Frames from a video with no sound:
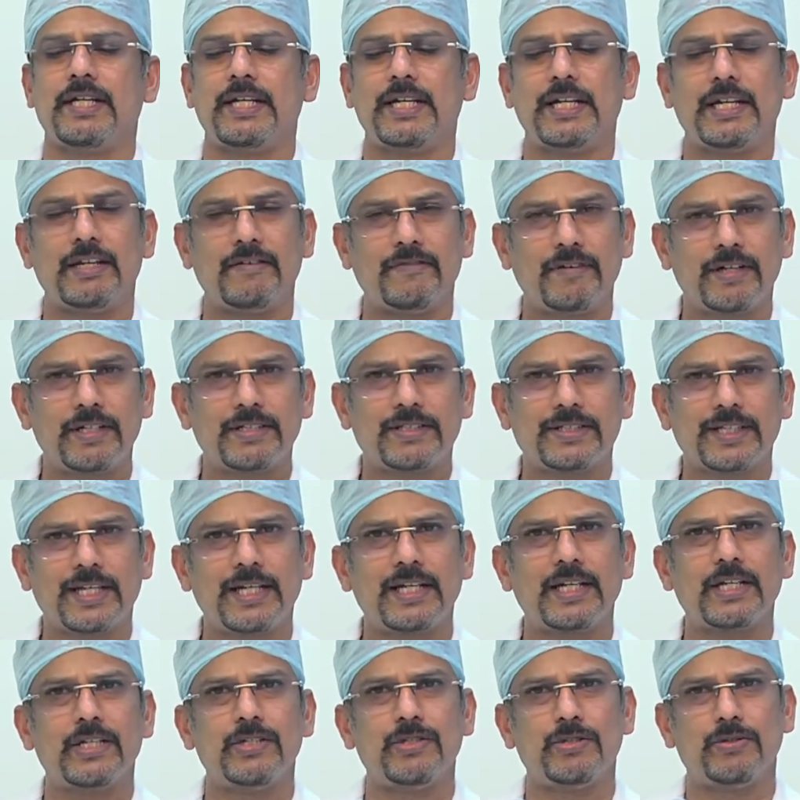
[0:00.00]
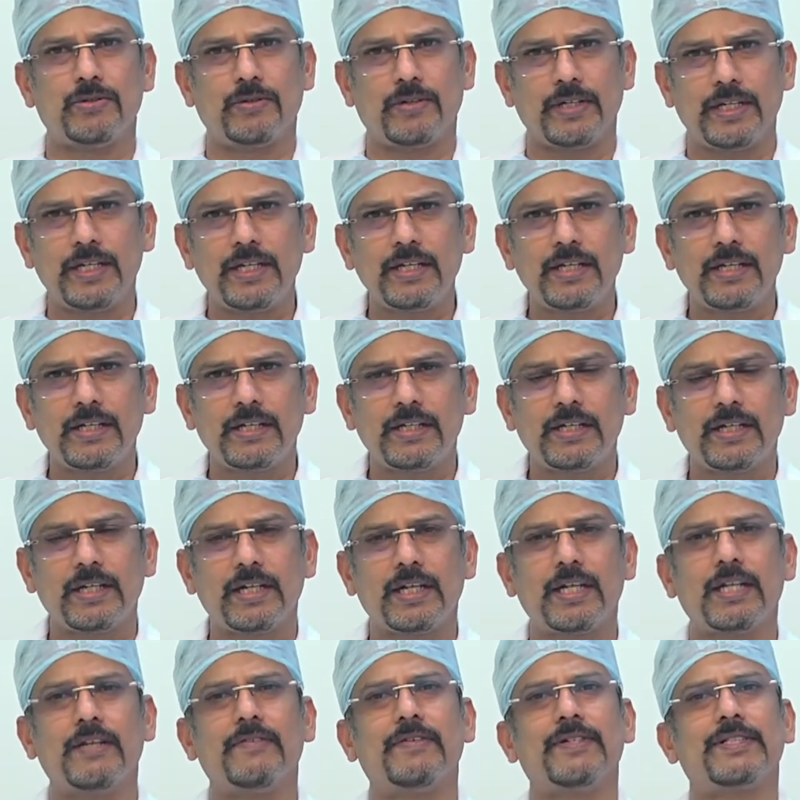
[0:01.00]
liver cell injury,
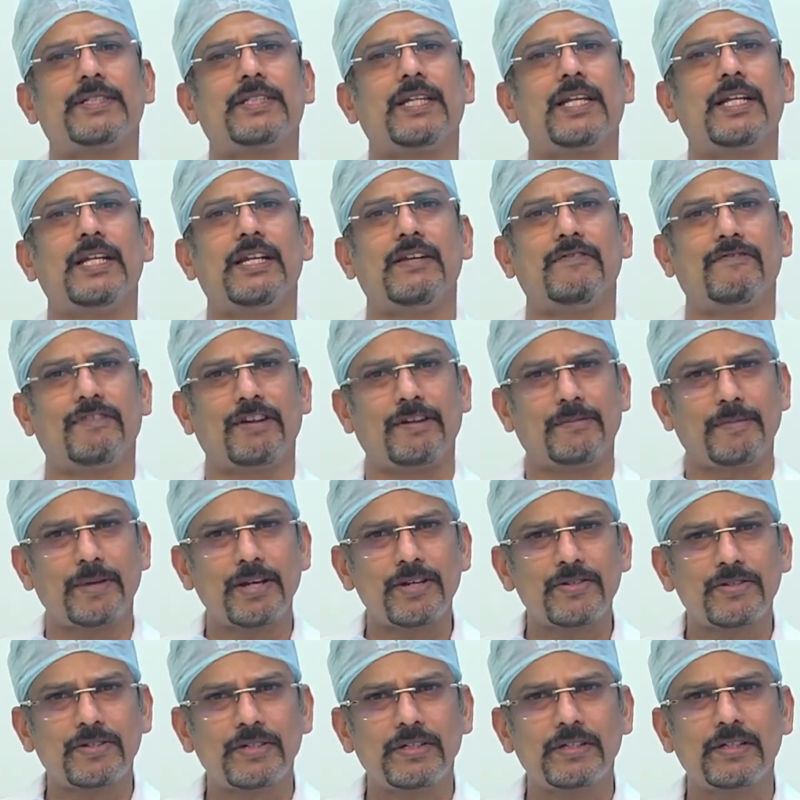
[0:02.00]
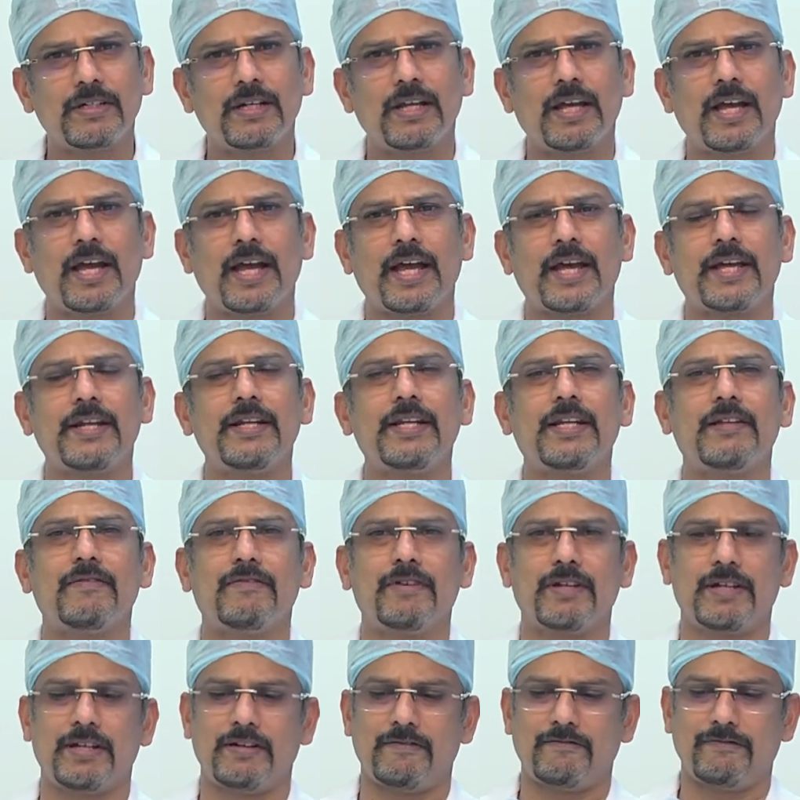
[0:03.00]
liver cell inflammation and
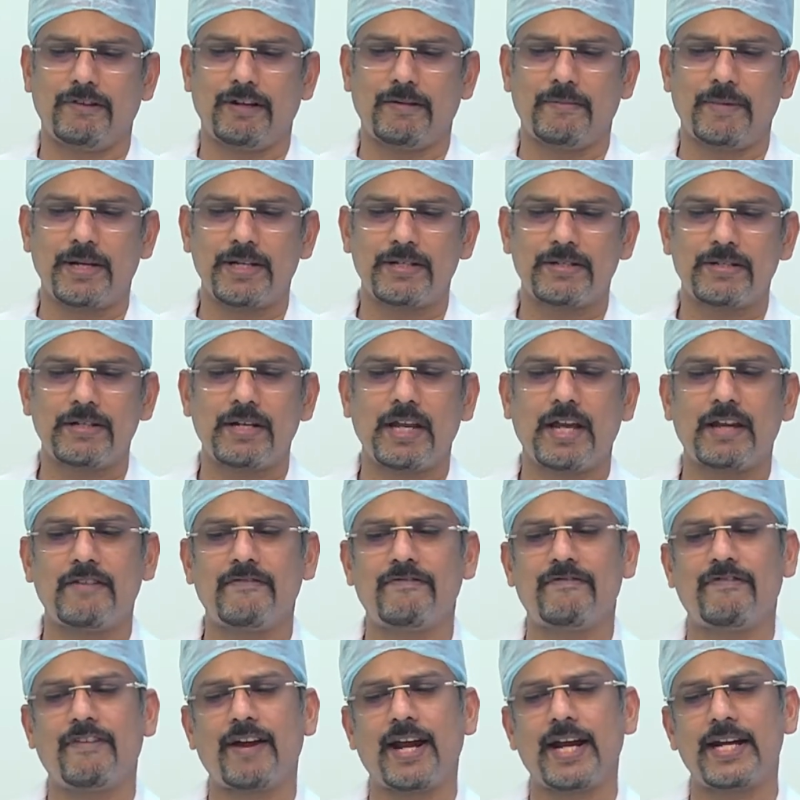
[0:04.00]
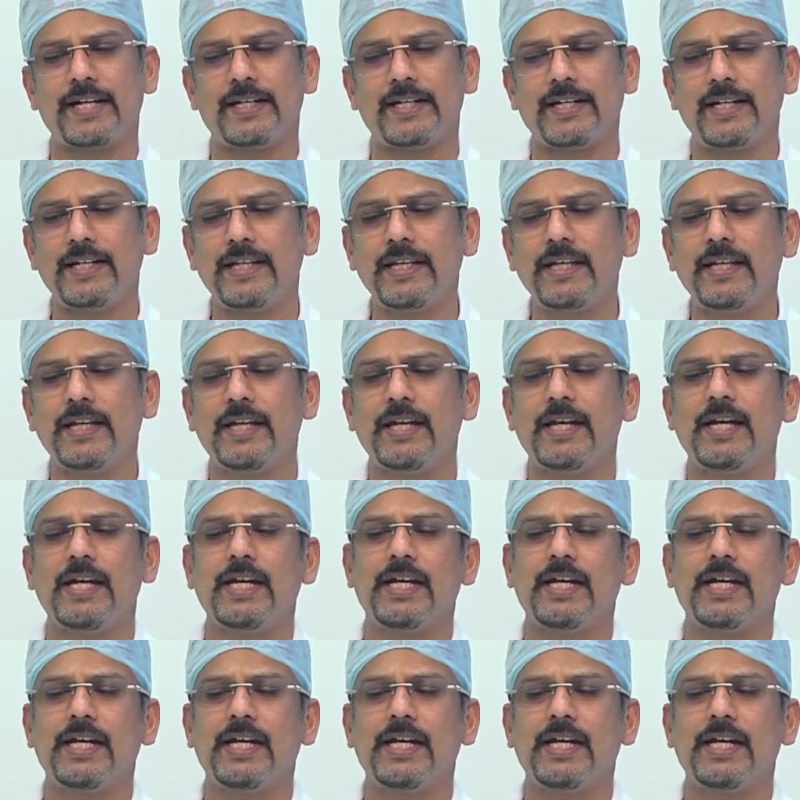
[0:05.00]
liver inflammation, and finally